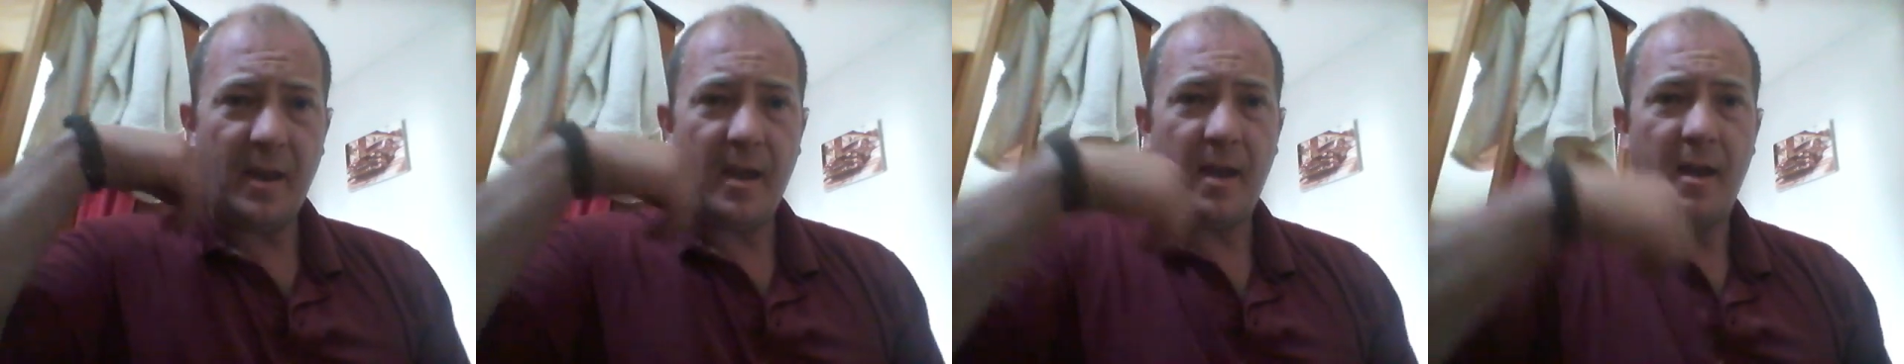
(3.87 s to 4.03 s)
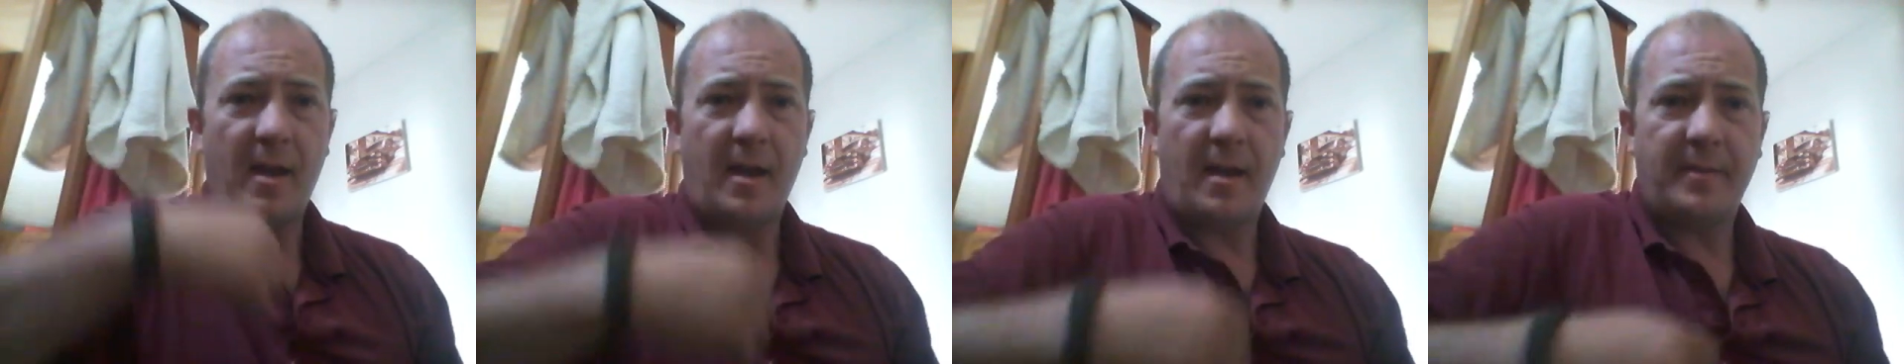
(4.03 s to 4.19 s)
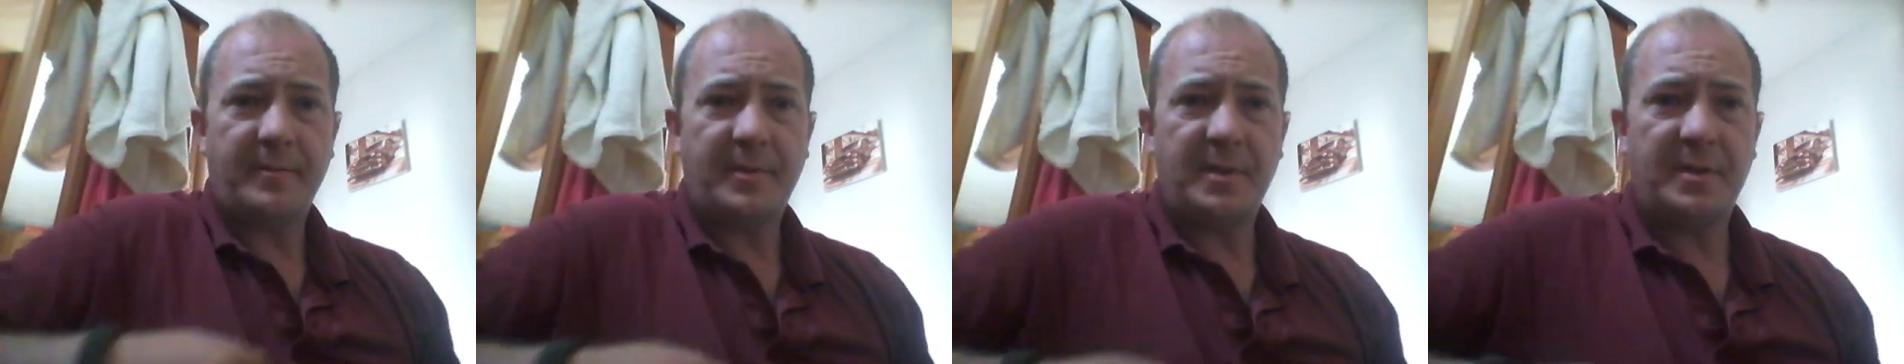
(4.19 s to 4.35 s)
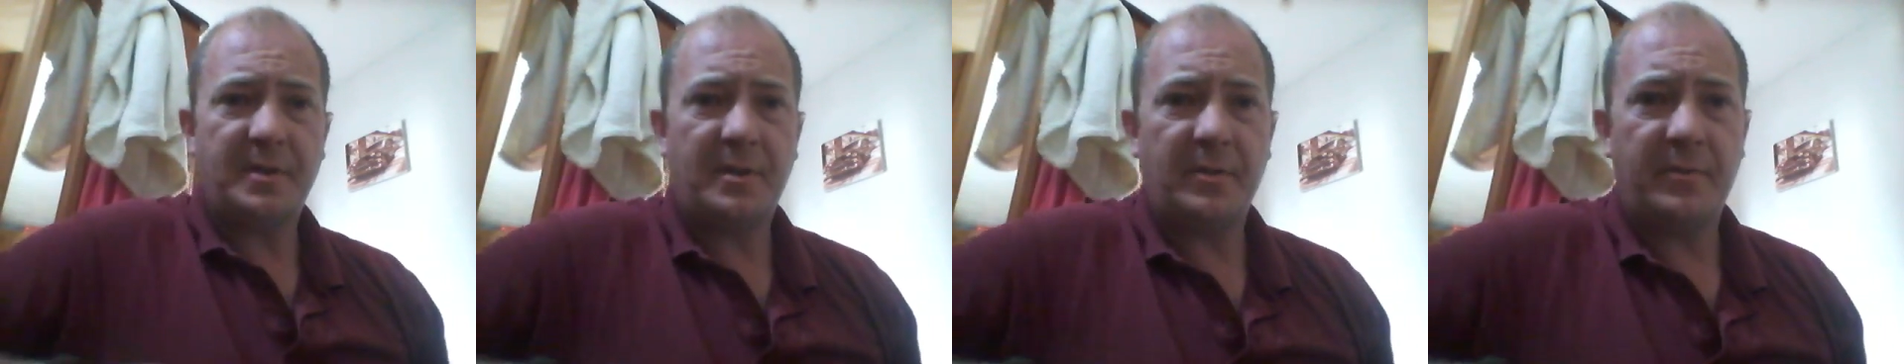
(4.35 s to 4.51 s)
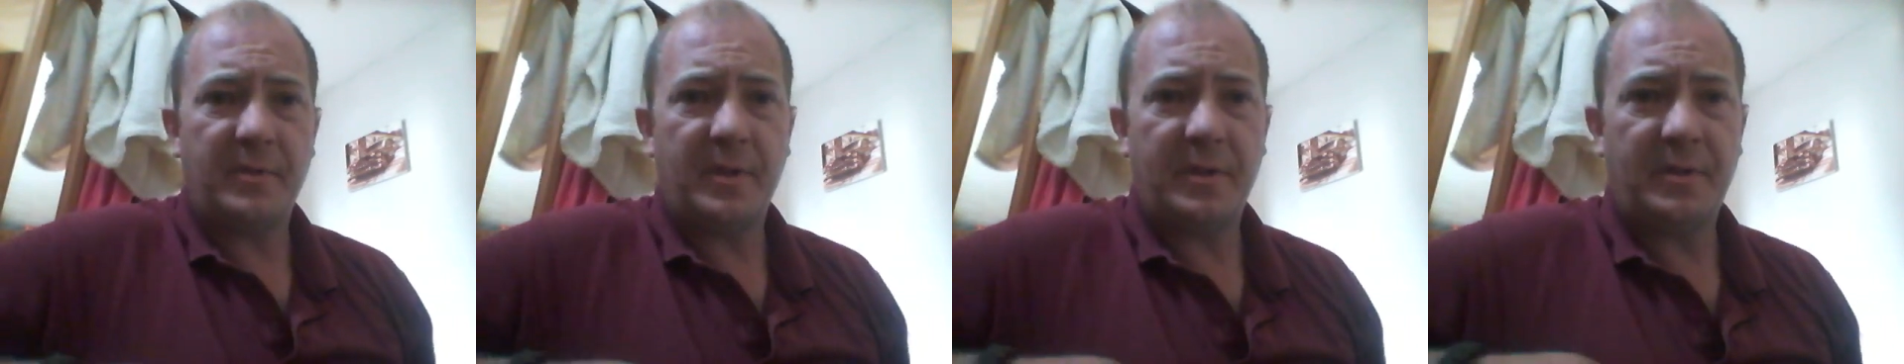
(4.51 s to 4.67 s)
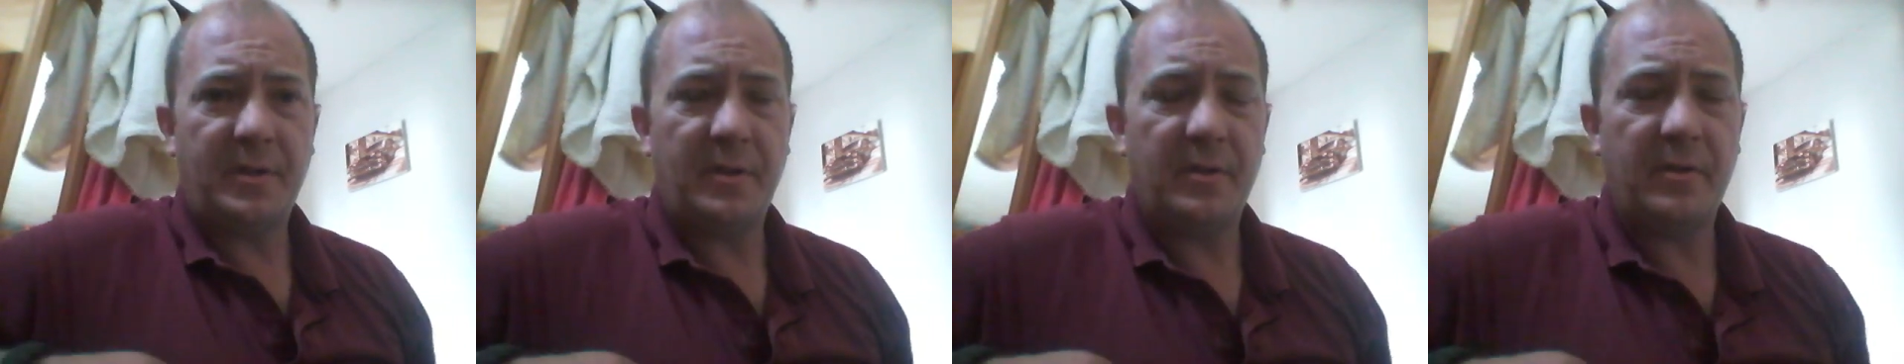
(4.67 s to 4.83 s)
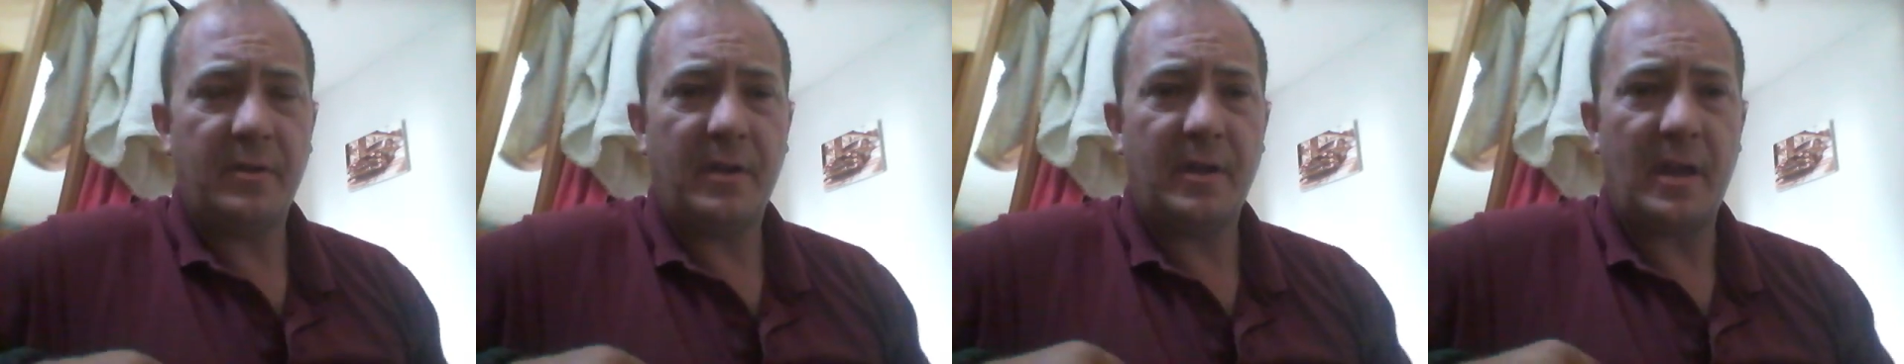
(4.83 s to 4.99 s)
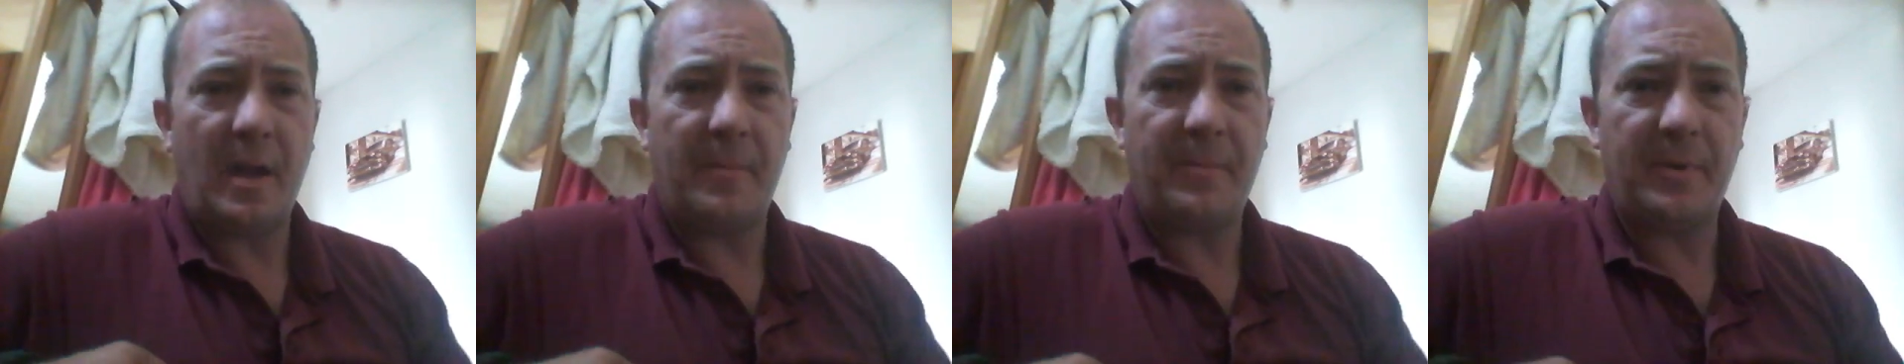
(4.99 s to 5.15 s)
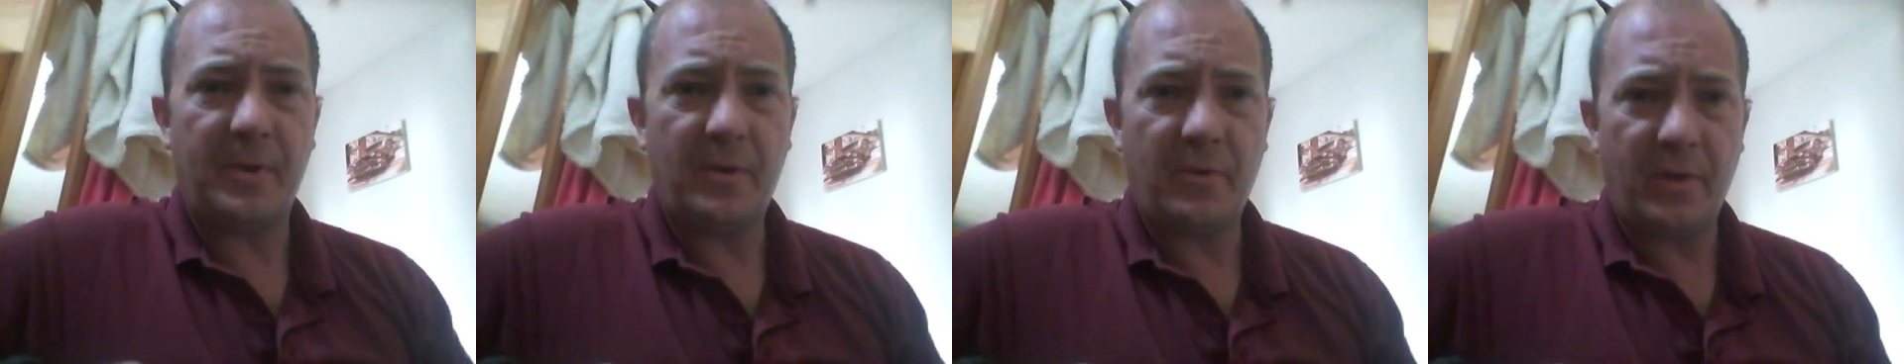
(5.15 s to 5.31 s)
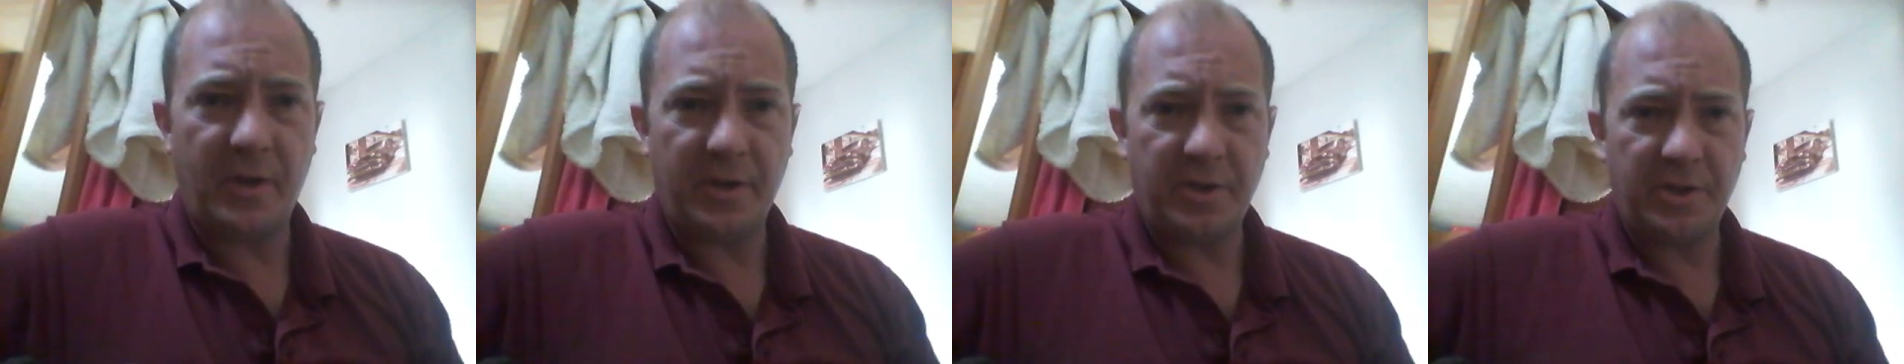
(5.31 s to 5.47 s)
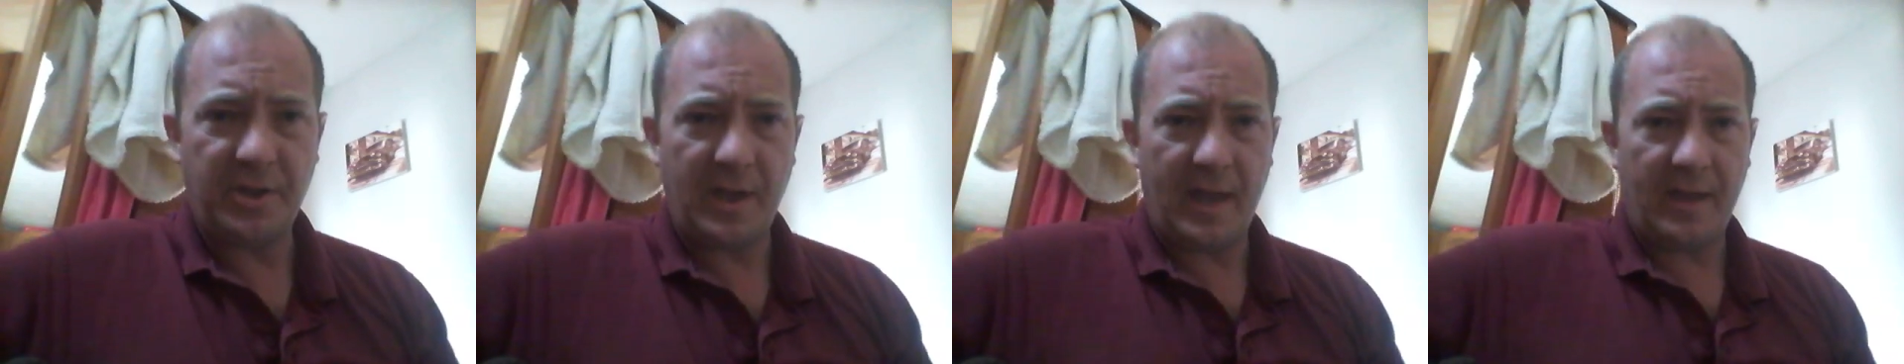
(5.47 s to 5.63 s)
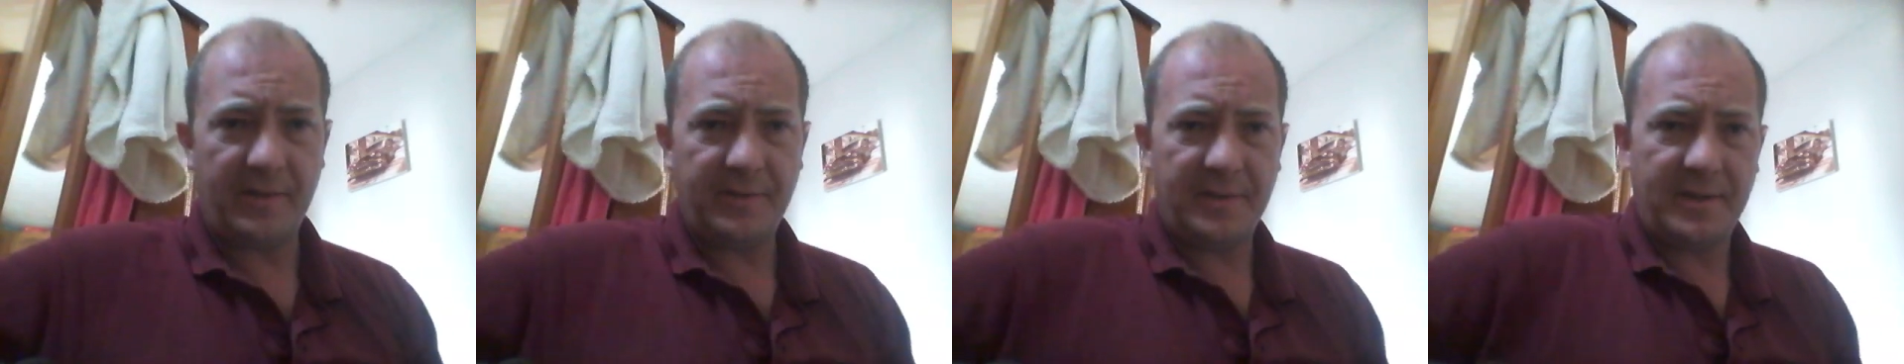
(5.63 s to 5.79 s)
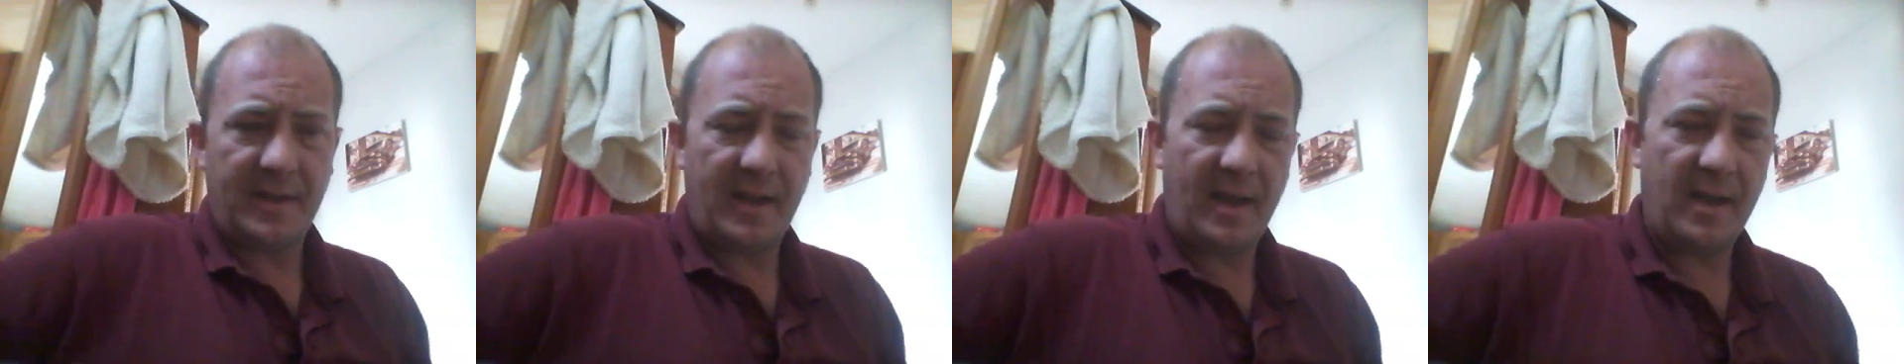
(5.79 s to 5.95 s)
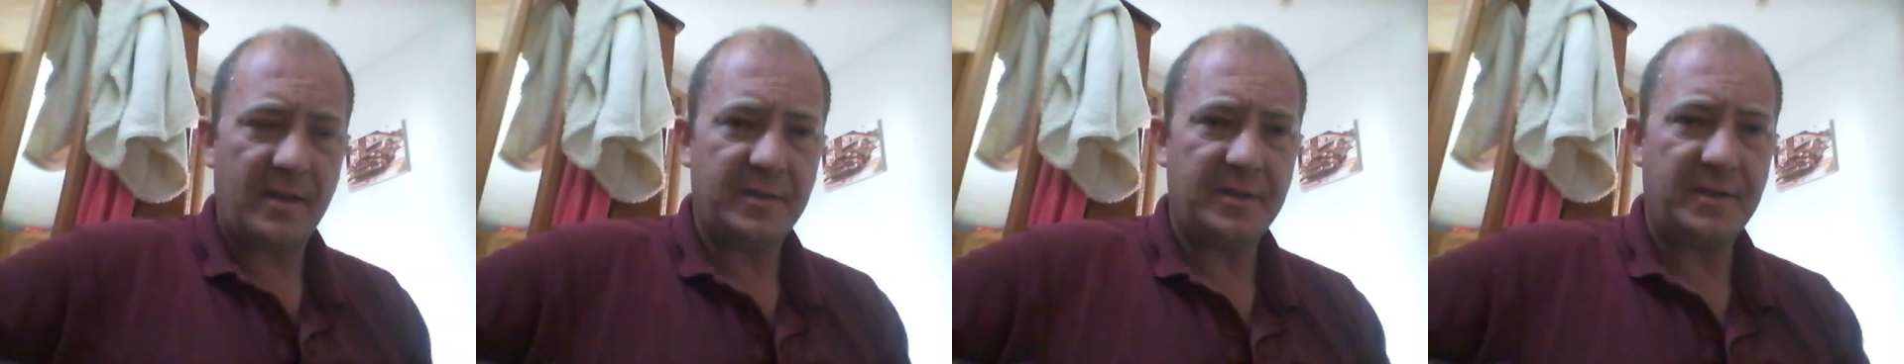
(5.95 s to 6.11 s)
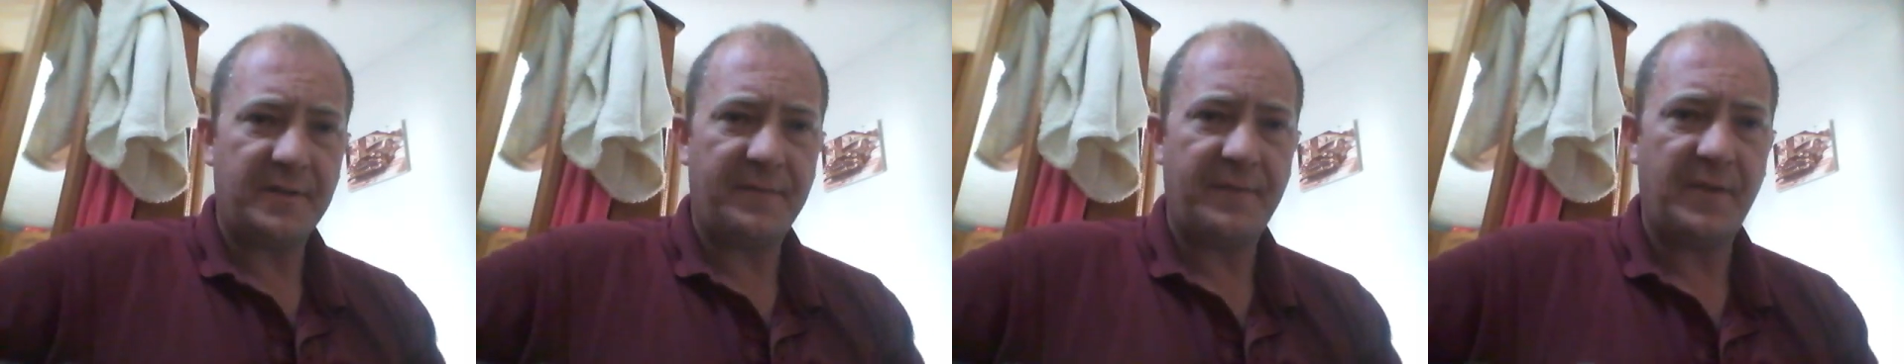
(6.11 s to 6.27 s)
Uh, I um, just want to do a couple of quick shout outs.